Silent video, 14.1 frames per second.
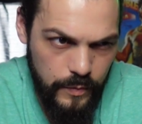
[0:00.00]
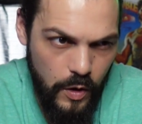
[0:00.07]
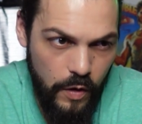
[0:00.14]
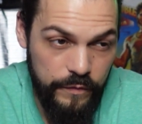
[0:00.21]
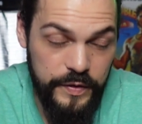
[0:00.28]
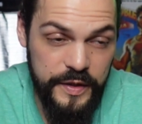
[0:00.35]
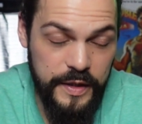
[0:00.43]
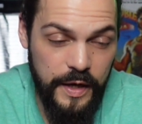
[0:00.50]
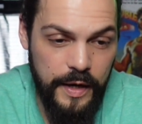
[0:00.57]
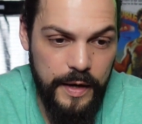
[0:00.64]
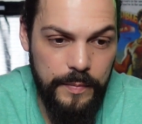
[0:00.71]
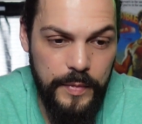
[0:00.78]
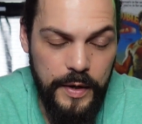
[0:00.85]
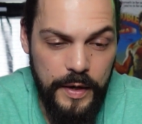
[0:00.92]
of the
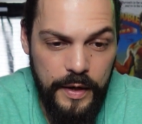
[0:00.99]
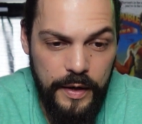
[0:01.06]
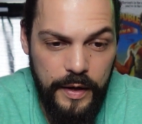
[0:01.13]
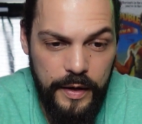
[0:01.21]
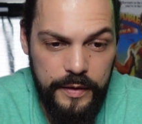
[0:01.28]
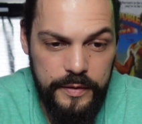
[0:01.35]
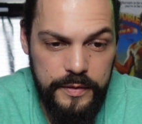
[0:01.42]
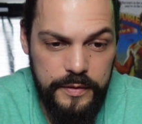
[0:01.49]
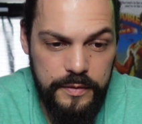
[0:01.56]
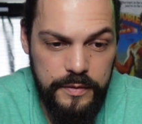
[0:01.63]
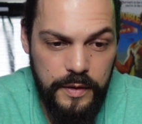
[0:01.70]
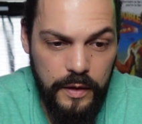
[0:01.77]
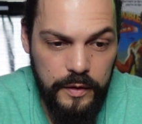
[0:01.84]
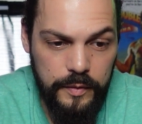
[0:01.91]
time and
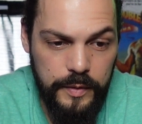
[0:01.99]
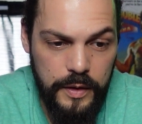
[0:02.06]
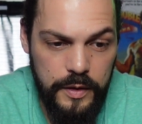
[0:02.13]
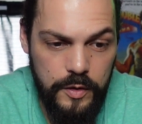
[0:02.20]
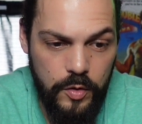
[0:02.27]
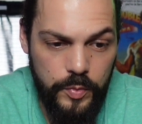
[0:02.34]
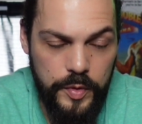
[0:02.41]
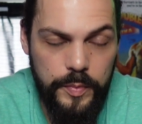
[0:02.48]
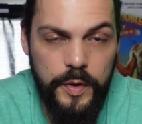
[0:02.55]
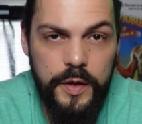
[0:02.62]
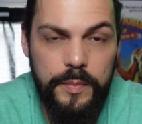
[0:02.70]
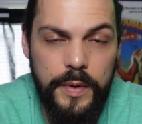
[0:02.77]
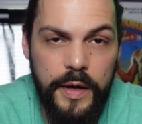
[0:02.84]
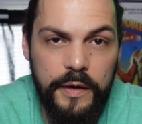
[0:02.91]
telling him that he owed me
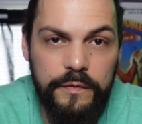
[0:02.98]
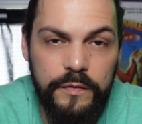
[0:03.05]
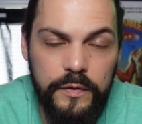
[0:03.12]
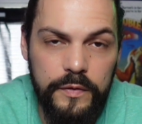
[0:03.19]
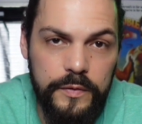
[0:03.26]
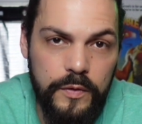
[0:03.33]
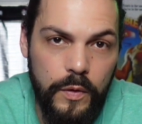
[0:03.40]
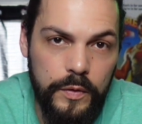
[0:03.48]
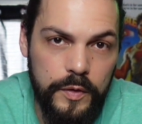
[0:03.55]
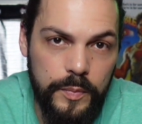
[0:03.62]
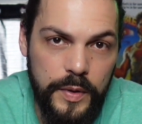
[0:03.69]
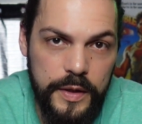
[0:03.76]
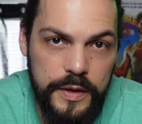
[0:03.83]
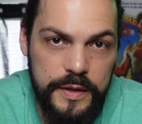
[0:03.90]
money back for going
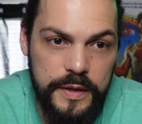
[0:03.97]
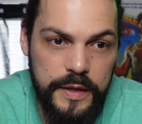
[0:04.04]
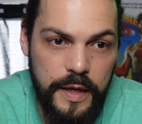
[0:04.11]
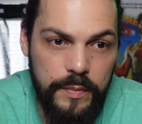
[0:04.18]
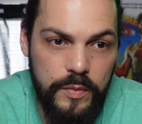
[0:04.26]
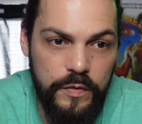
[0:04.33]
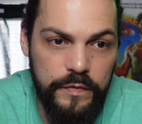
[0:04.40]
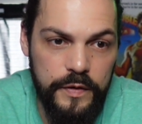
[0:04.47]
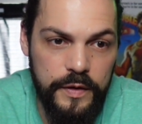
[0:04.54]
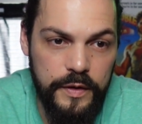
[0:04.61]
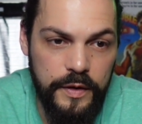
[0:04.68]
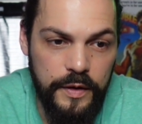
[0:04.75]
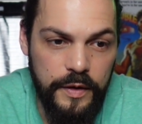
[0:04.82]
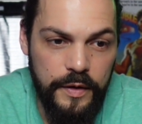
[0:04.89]
to pay to see that movie.
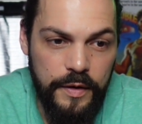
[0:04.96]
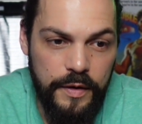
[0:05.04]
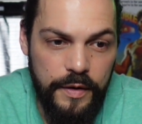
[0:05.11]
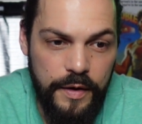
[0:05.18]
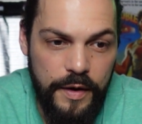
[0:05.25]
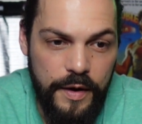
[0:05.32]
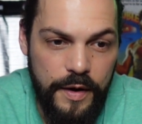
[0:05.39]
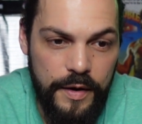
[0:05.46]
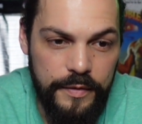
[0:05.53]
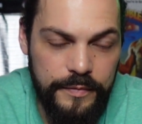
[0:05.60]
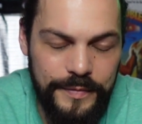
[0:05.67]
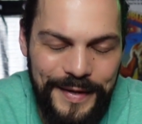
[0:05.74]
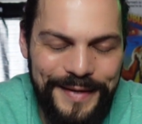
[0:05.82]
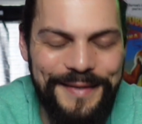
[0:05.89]
Uh,
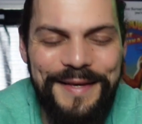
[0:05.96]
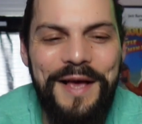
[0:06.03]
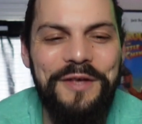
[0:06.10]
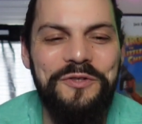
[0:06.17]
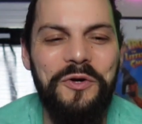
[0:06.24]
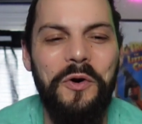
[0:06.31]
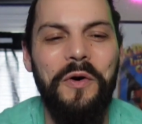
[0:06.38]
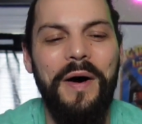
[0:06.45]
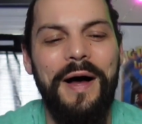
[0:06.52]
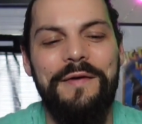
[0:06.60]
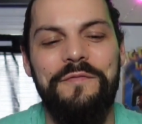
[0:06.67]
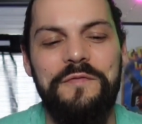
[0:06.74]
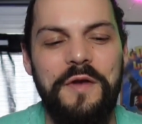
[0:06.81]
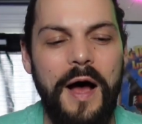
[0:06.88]
so
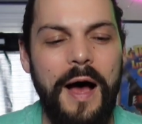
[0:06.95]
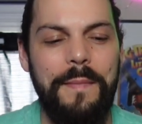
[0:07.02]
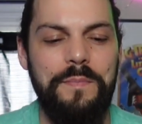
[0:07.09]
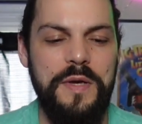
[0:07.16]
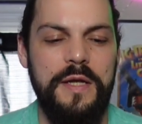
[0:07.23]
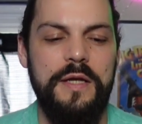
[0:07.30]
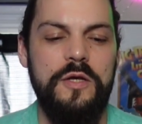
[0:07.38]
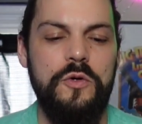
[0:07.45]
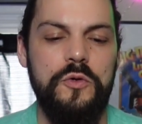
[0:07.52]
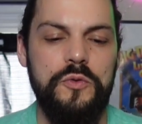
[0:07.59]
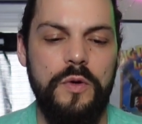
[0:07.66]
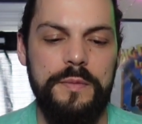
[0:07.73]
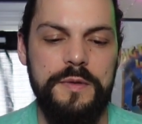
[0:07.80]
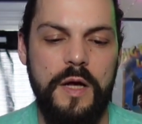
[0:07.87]
I've not been a
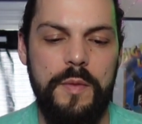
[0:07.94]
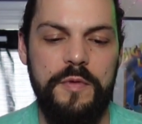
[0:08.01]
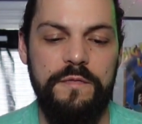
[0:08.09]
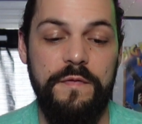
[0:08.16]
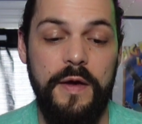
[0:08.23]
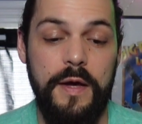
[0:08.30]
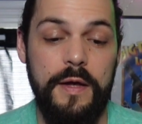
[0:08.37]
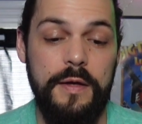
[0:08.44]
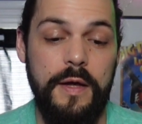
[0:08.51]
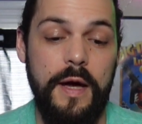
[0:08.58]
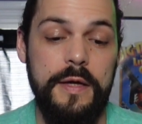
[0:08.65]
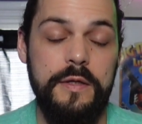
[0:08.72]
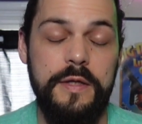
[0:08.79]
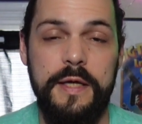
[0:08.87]
huge Rob Zombie fan.
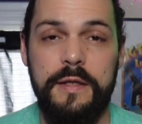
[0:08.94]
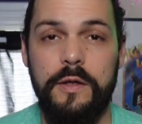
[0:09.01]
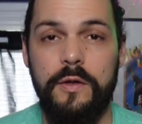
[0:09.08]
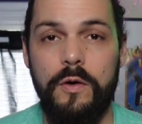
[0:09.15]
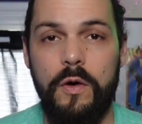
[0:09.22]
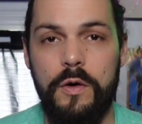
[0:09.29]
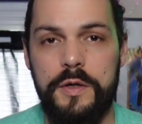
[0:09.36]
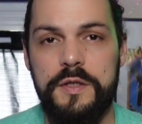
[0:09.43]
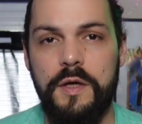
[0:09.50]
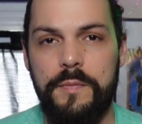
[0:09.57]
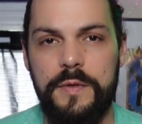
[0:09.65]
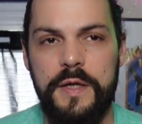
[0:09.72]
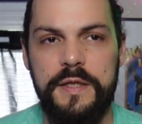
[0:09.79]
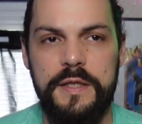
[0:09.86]
I think that there are
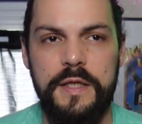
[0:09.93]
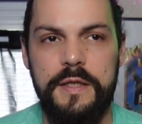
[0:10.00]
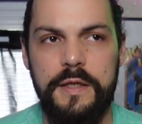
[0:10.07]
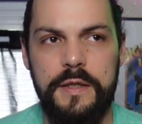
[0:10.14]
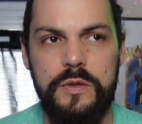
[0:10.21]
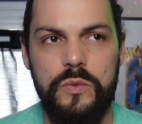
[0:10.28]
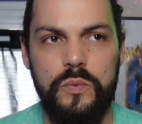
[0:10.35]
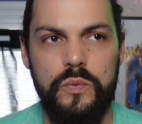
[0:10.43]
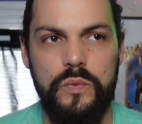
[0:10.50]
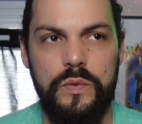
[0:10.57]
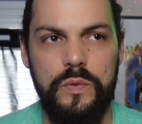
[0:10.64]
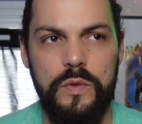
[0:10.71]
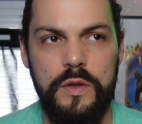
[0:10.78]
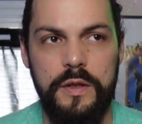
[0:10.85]
some things that he does
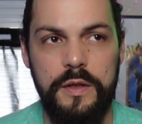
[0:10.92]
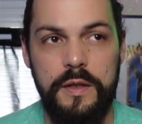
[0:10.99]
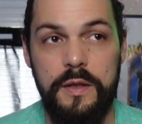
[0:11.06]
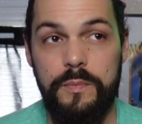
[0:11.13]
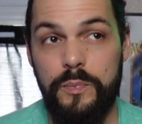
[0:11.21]
really